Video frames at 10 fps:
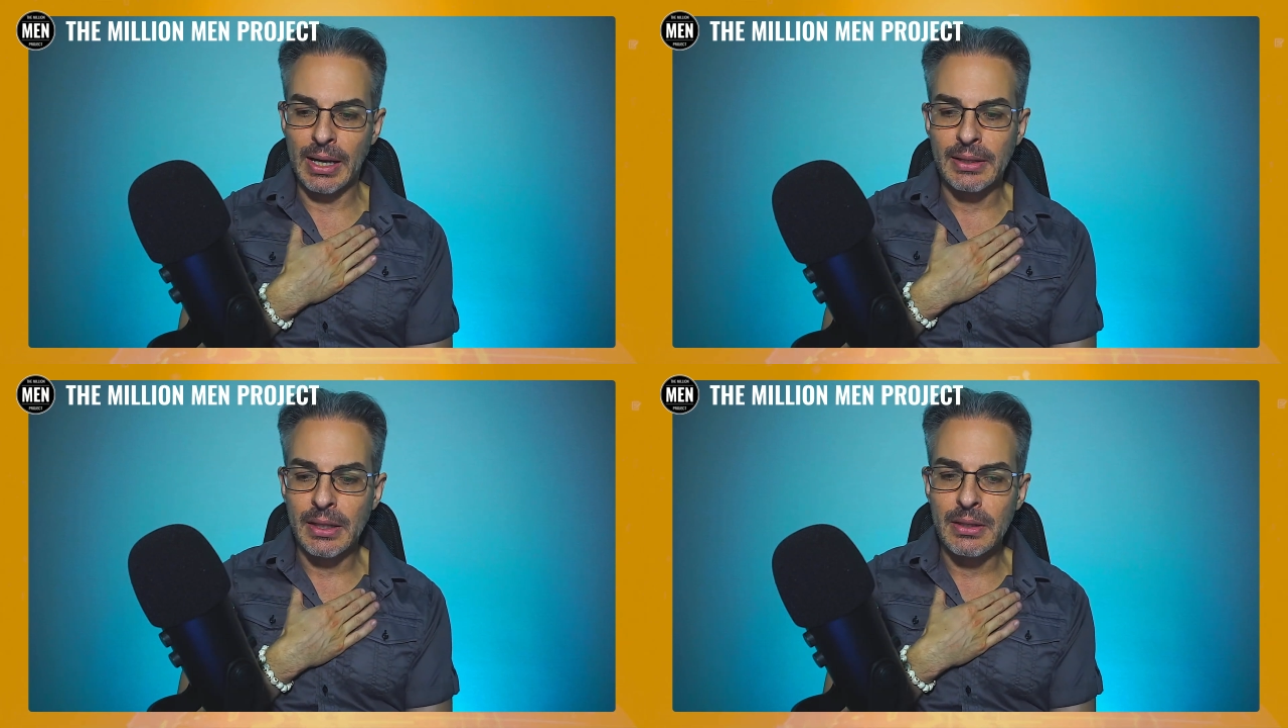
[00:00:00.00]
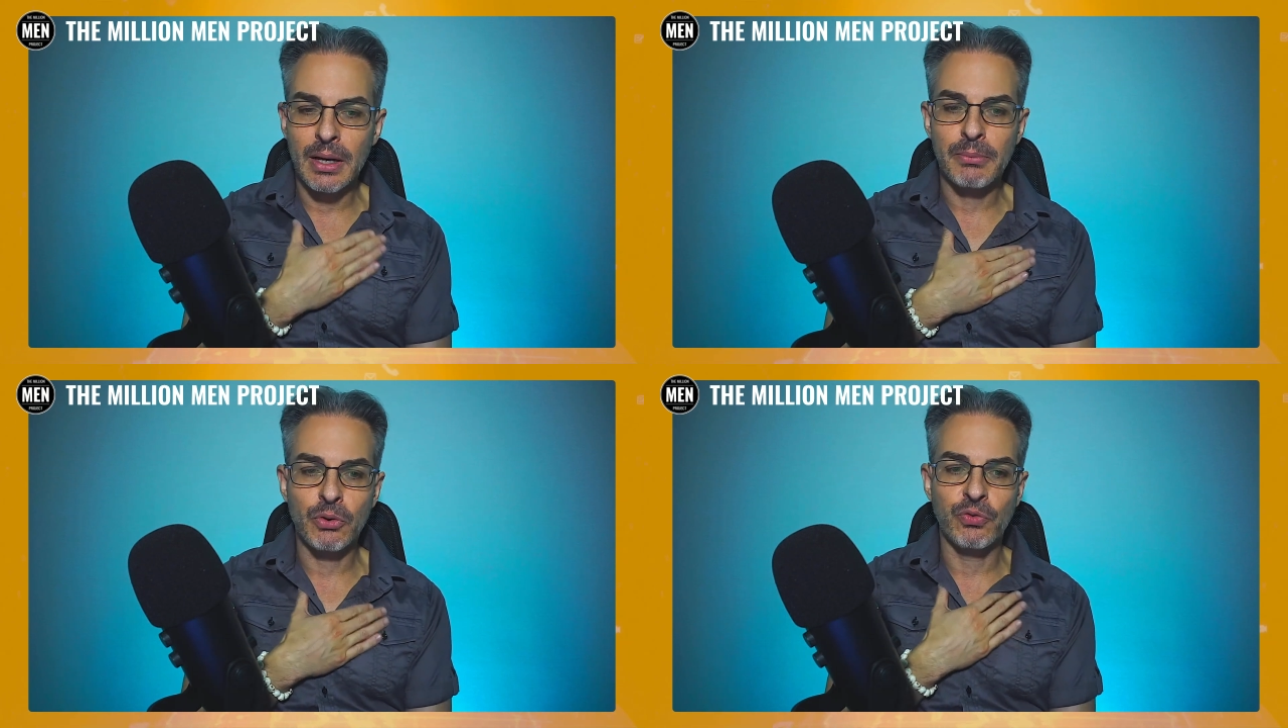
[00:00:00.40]
the
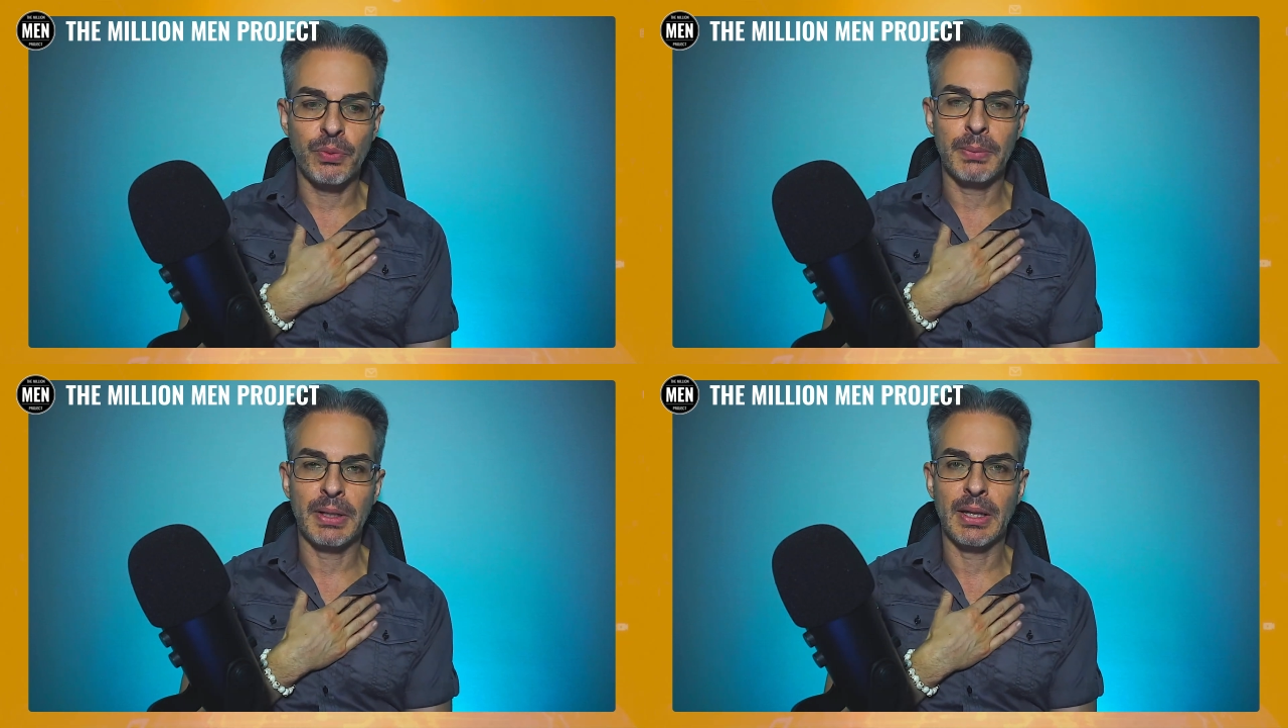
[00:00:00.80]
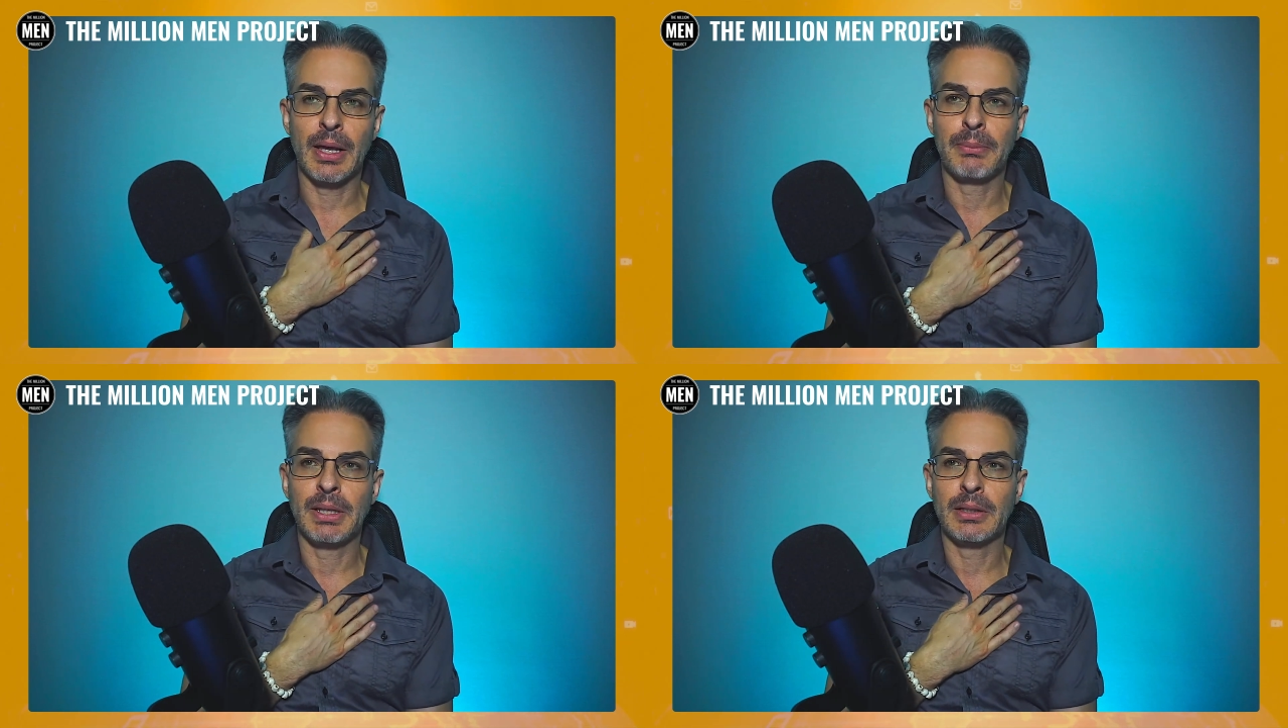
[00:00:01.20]
number of women that
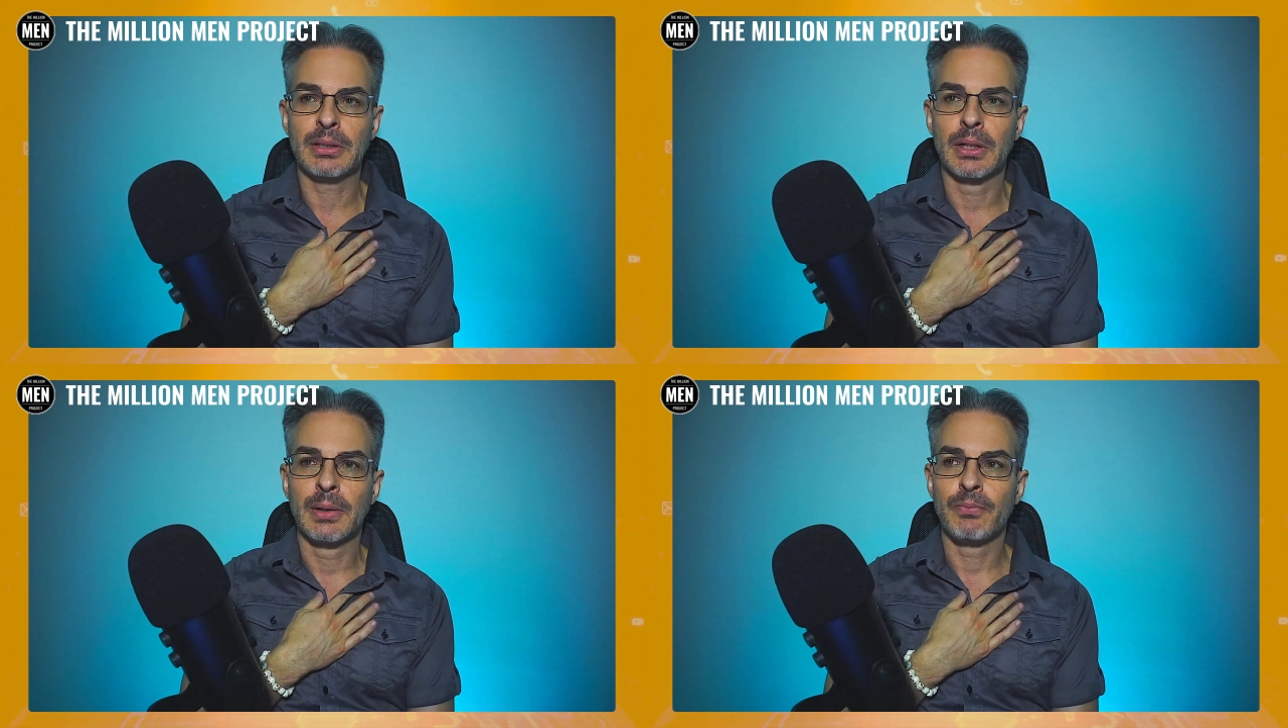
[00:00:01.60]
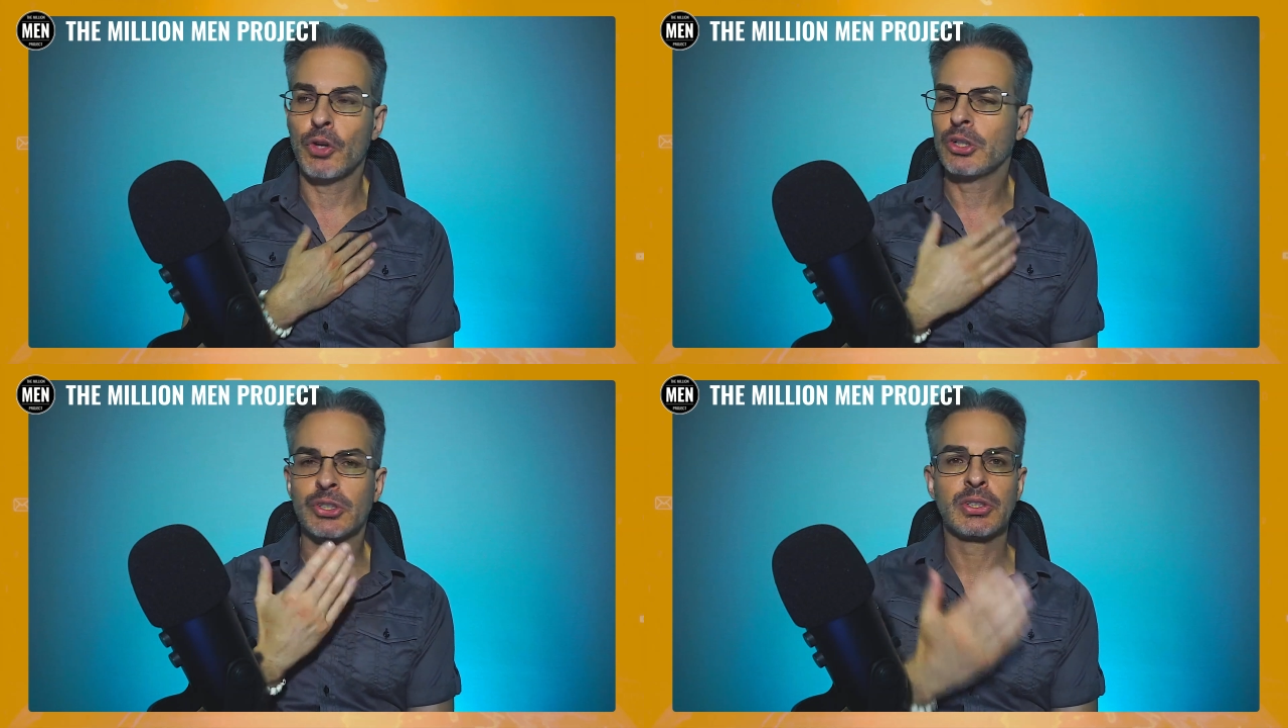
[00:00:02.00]
I meet,
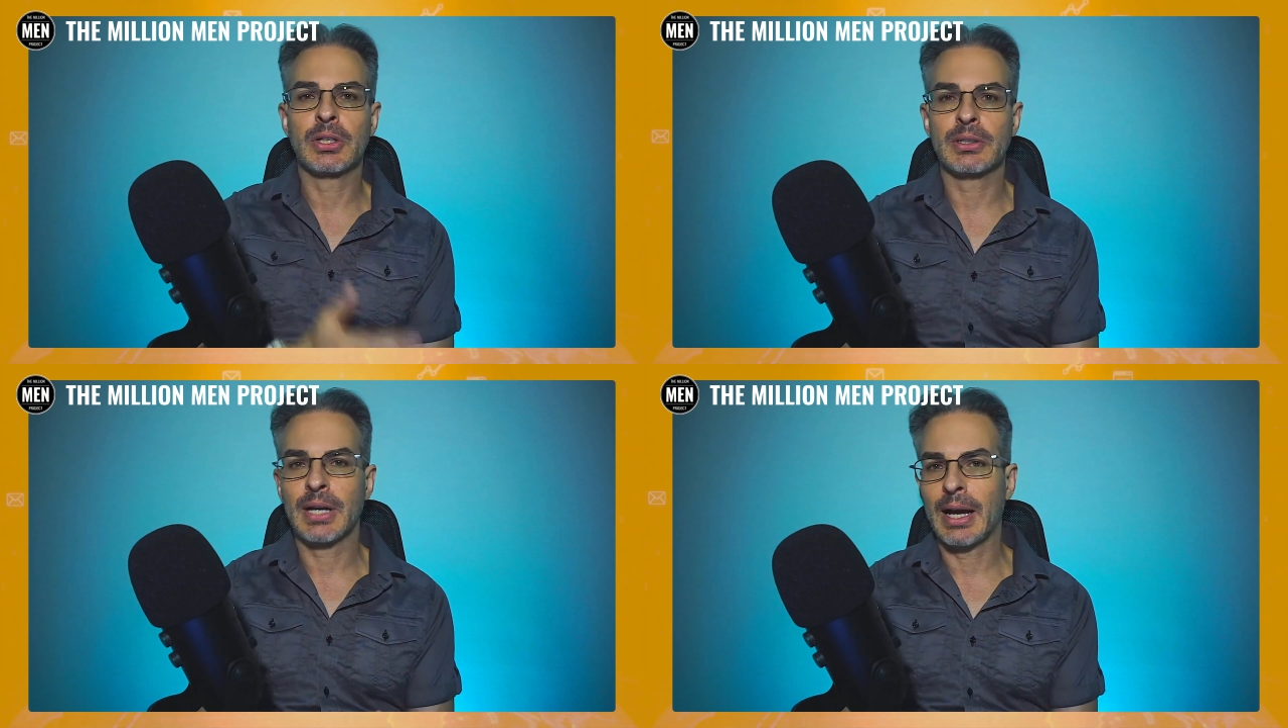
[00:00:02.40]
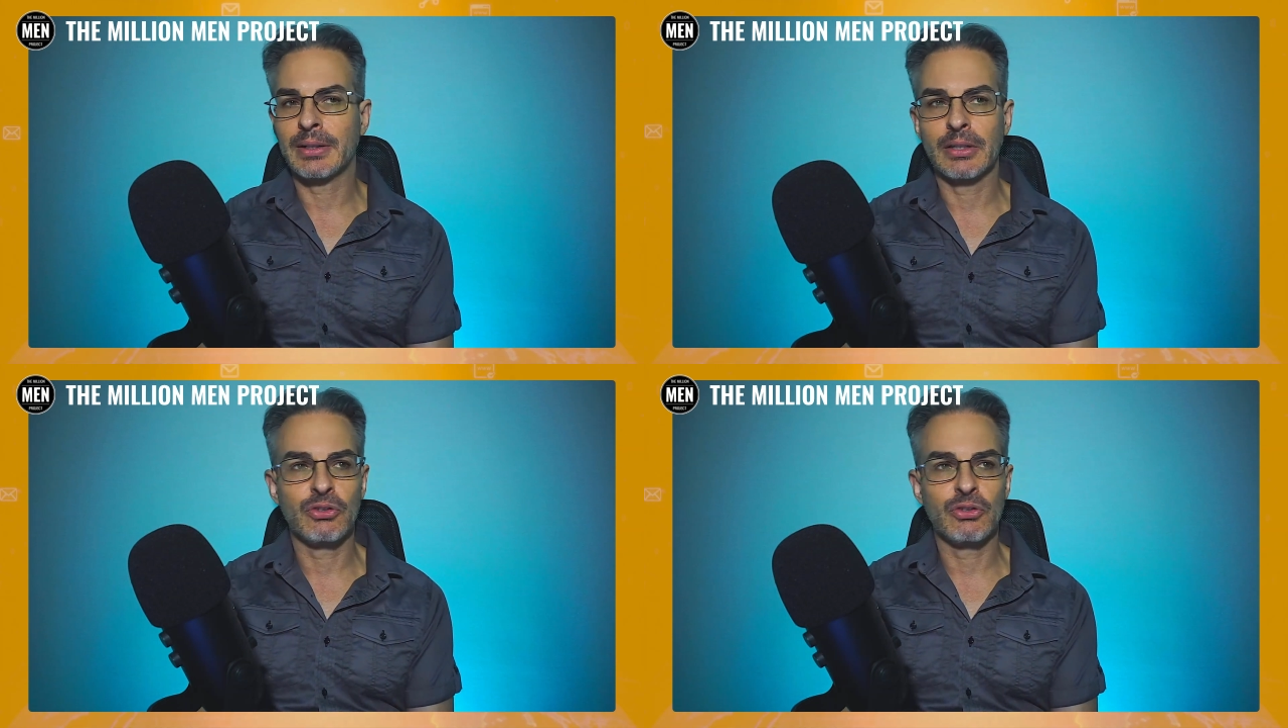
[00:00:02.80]
not just here in Thailand,